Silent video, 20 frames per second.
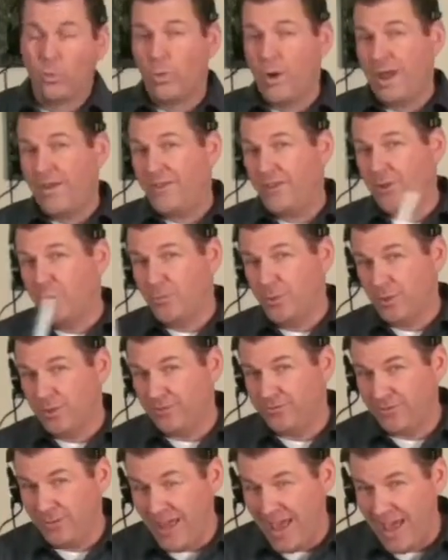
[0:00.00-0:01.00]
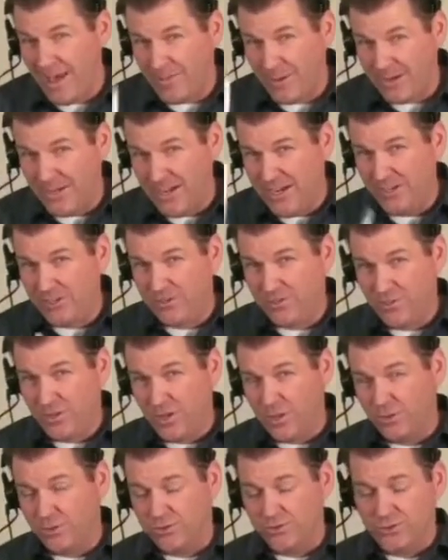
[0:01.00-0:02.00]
And then you put a flam on each of those.